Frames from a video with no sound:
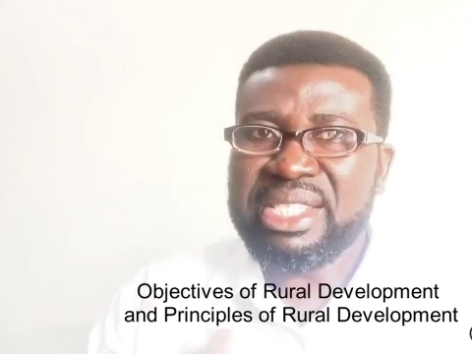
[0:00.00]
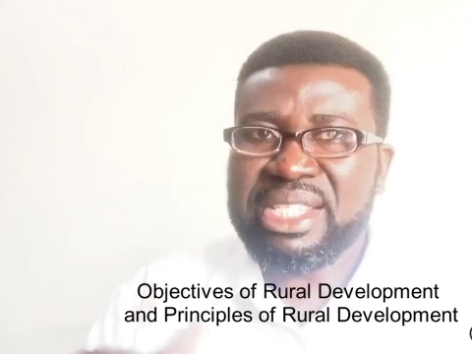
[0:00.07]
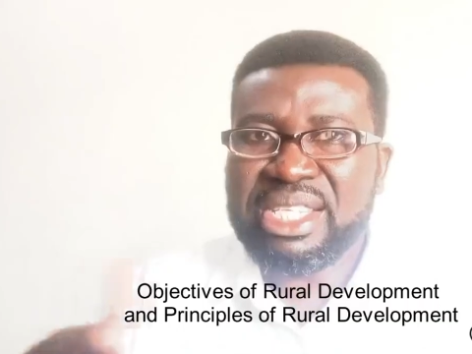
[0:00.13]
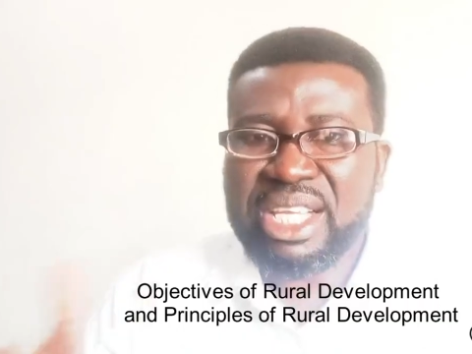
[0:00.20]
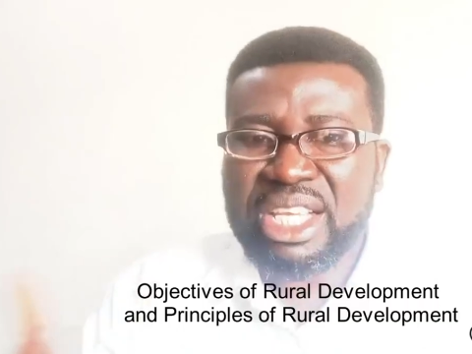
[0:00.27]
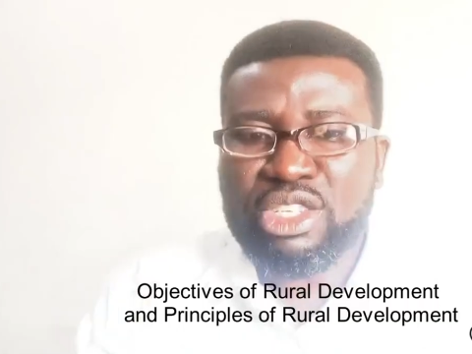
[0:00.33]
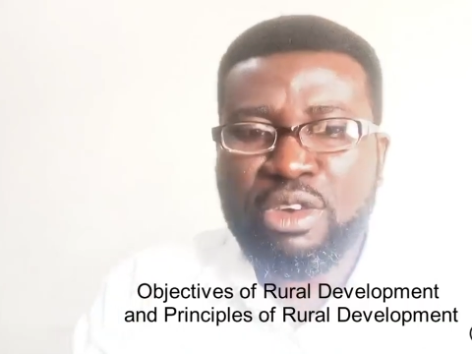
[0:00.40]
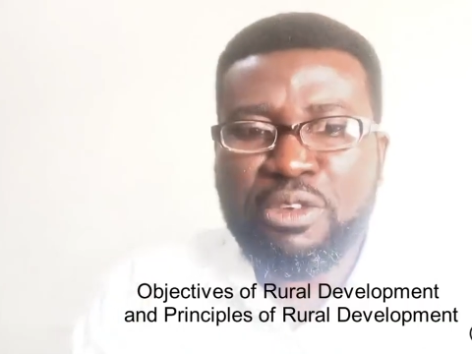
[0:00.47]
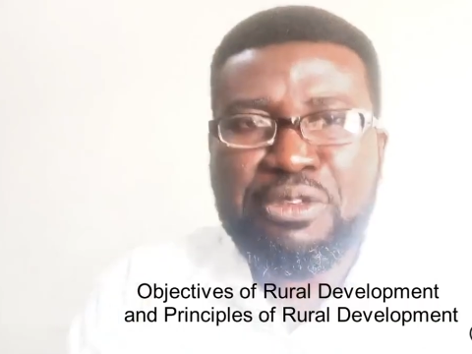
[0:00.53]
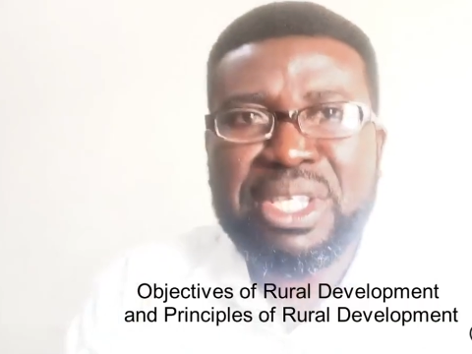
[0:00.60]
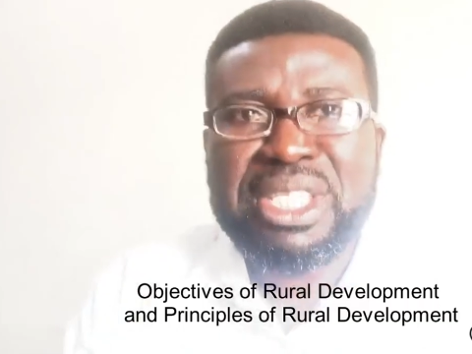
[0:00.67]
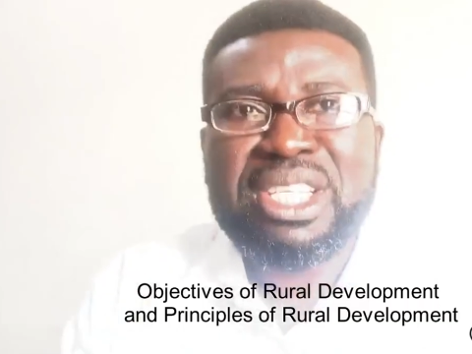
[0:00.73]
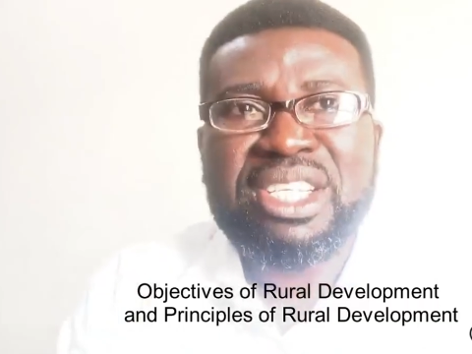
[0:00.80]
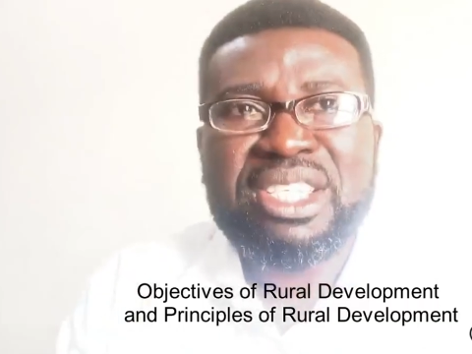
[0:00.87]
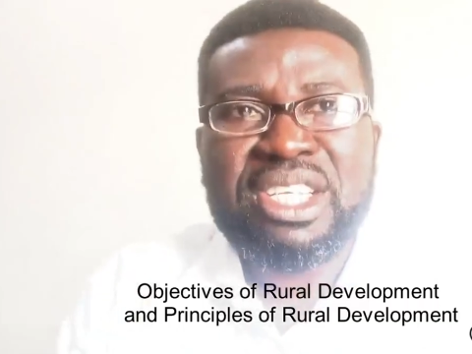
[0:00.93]
These are some
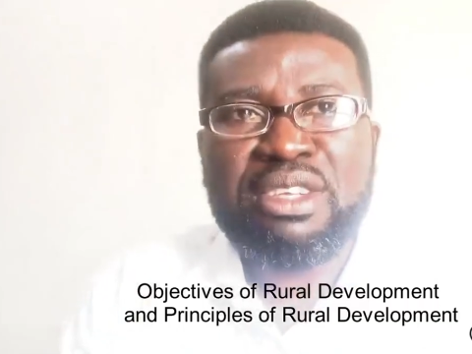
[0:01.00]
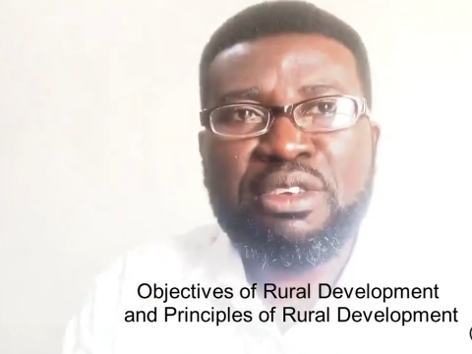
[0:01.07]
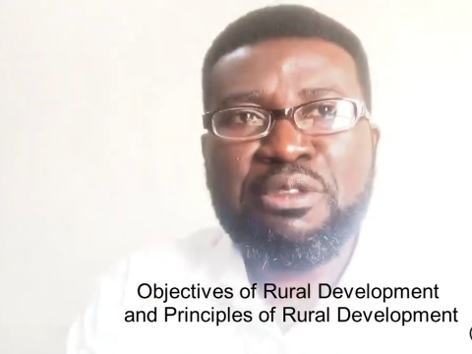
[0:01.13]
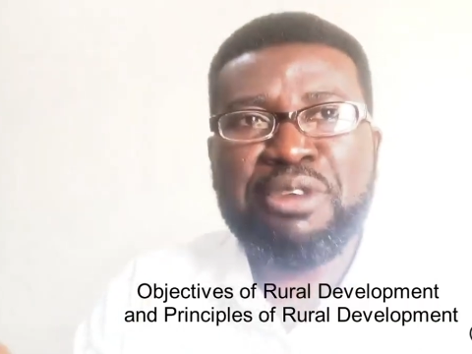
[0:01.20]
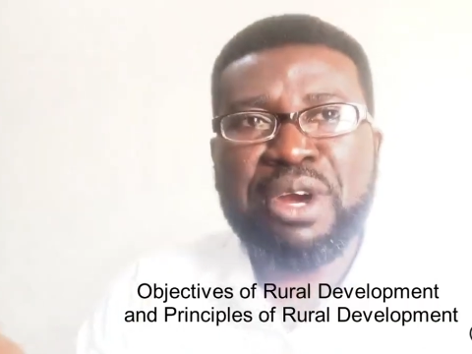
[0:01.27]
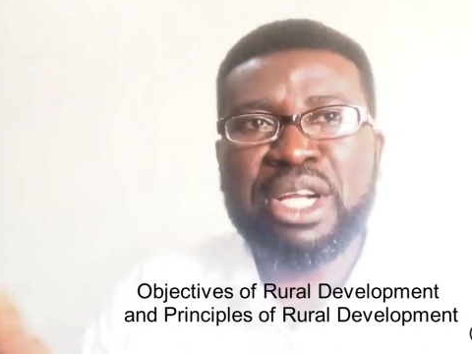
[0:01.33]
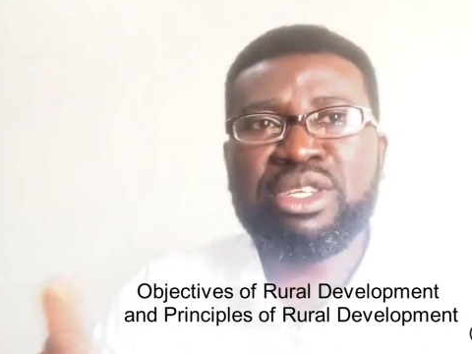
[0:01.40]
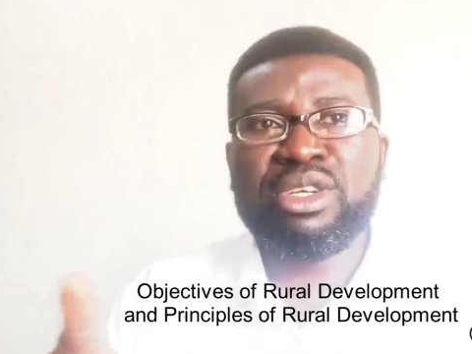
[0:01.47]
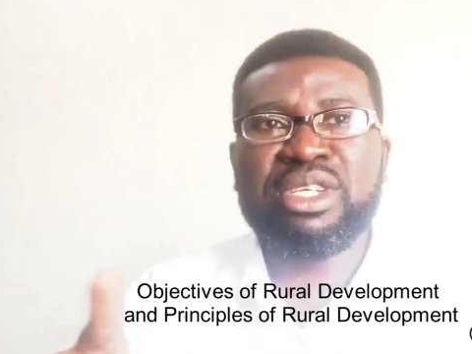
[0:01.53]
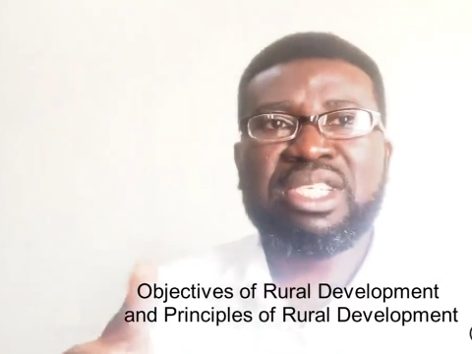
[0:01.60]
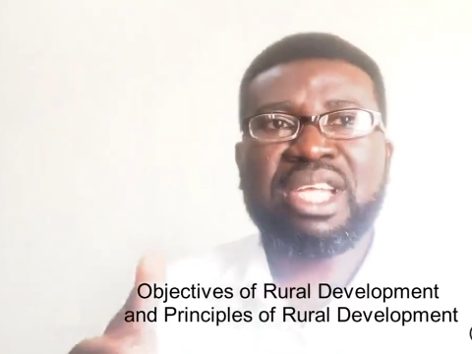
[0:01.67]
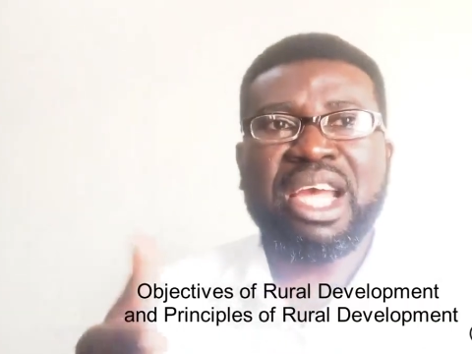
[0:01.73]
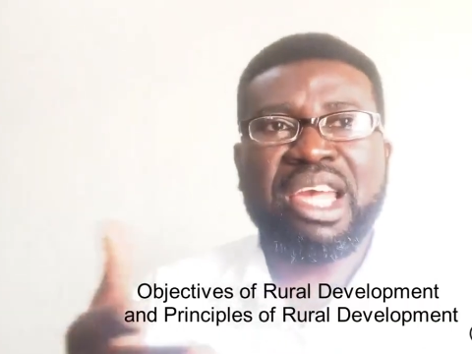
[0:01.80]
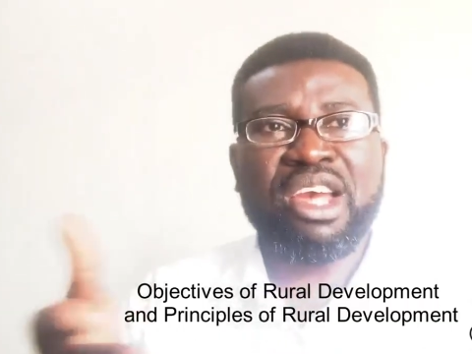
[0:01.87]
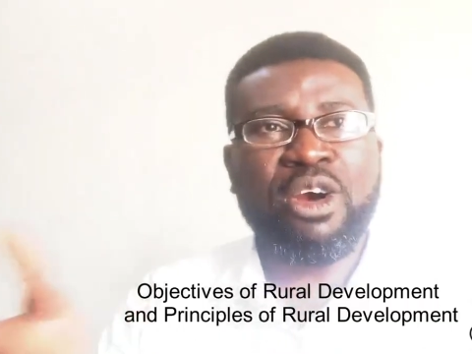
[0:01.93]
facilitating factors
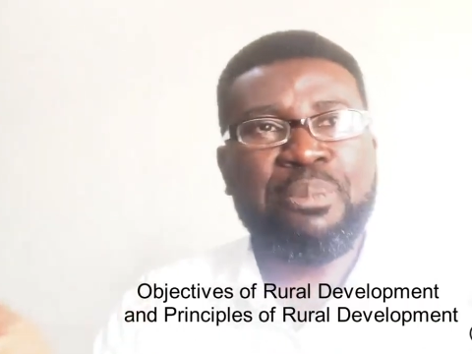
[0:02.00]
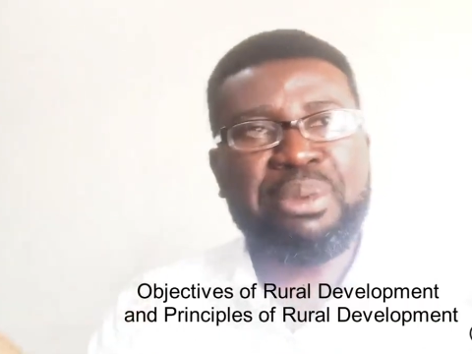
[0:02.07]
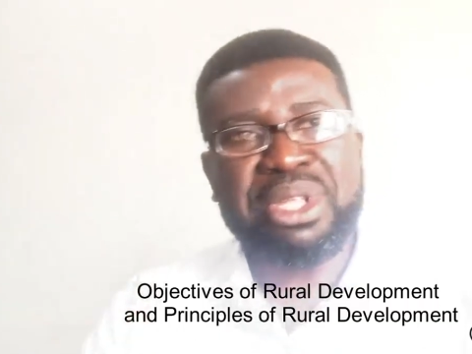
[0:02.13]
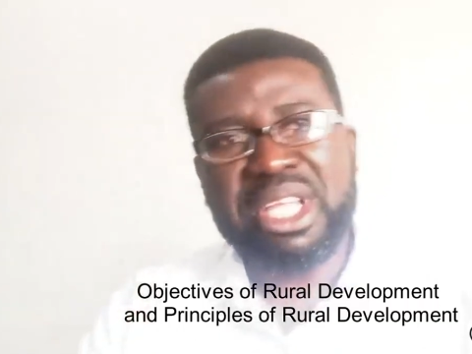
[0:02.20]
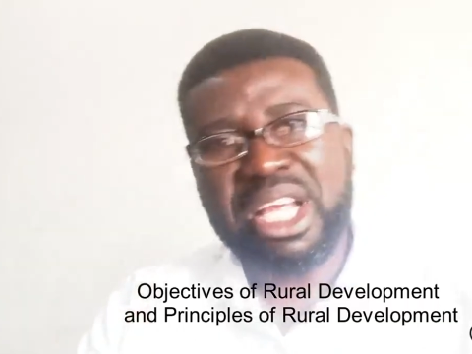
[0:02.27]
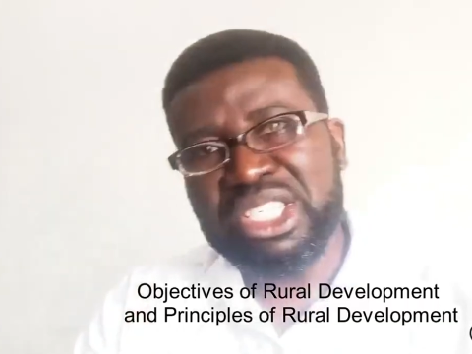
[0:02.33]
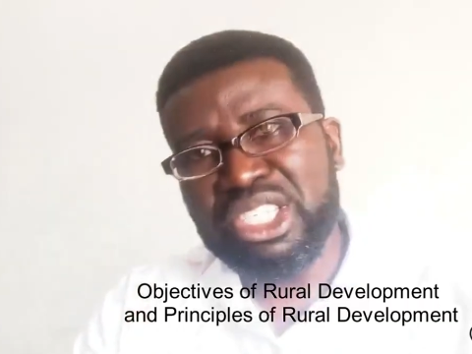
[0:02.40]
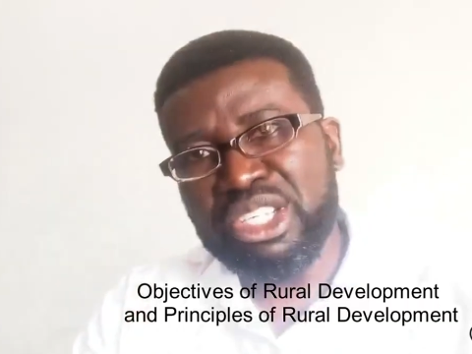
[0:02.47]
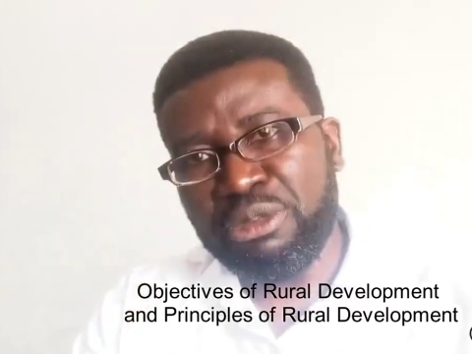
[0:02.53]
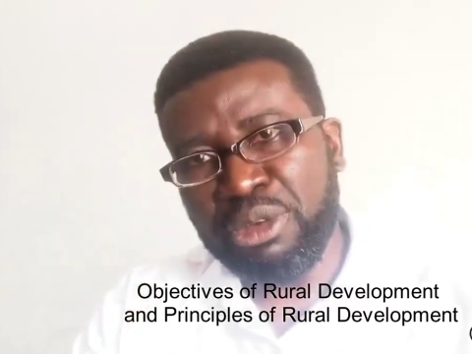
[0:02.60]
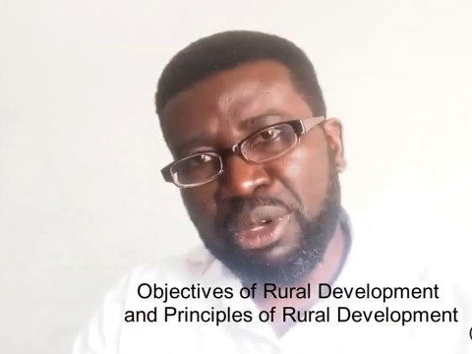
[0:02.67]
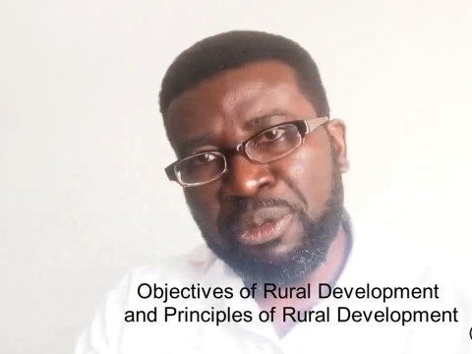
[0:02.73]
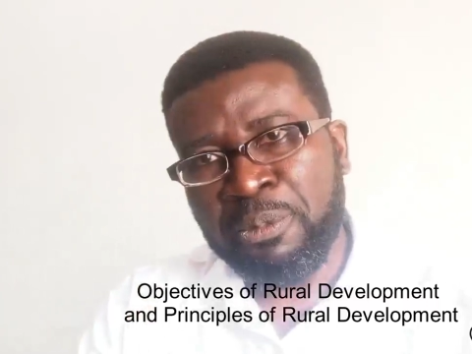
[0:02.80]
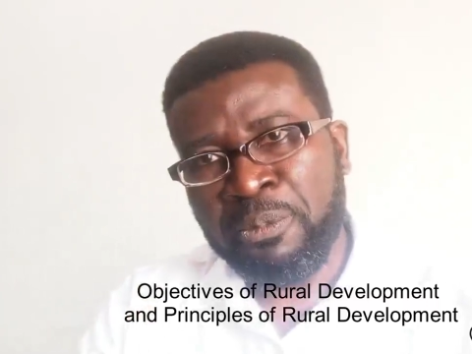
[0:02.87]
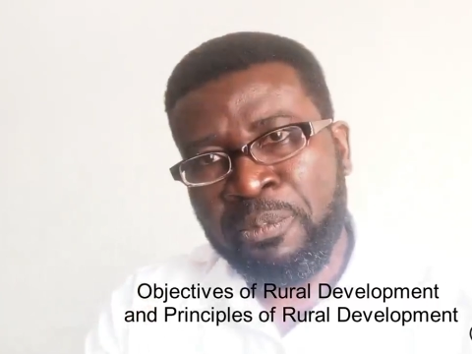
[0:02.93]
that help in the
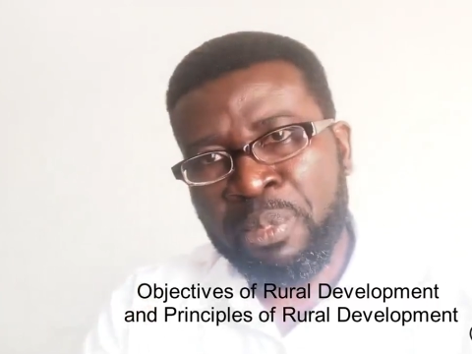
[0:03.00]
achieving